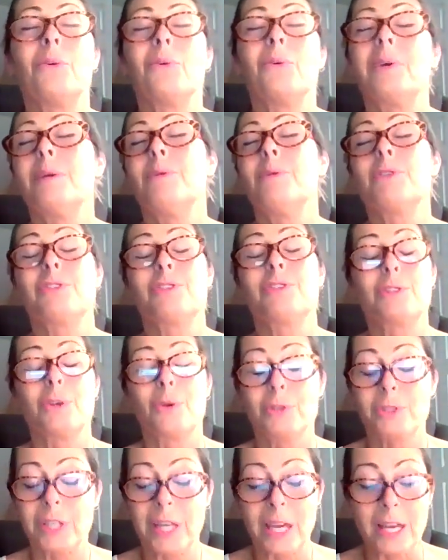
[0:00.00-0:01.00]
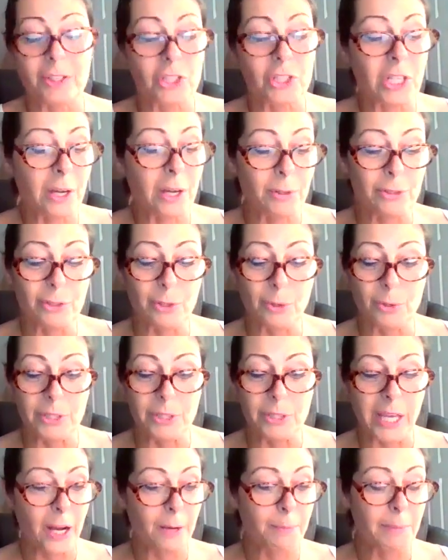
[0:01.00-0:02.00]
it was so sketchy. I was so
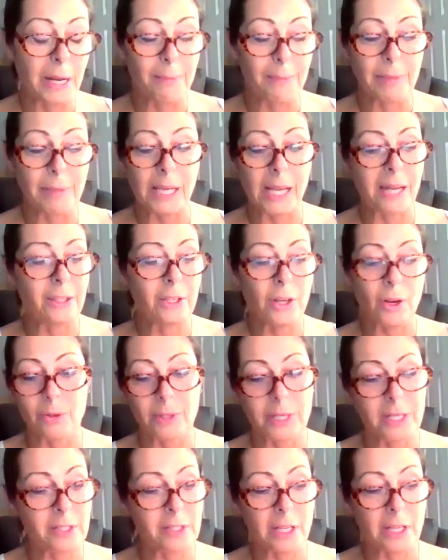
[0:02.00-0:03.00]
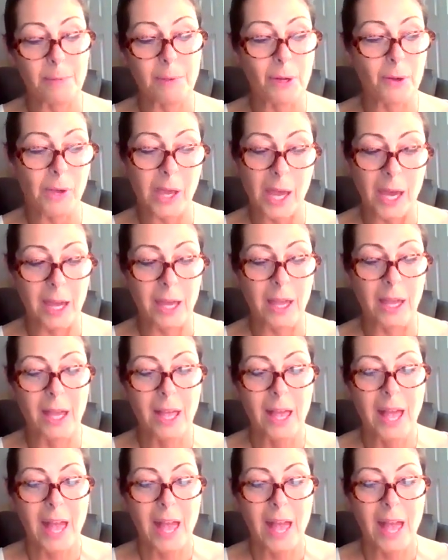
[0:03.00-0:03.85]
scared, but I'm like, no, it's going to be okay.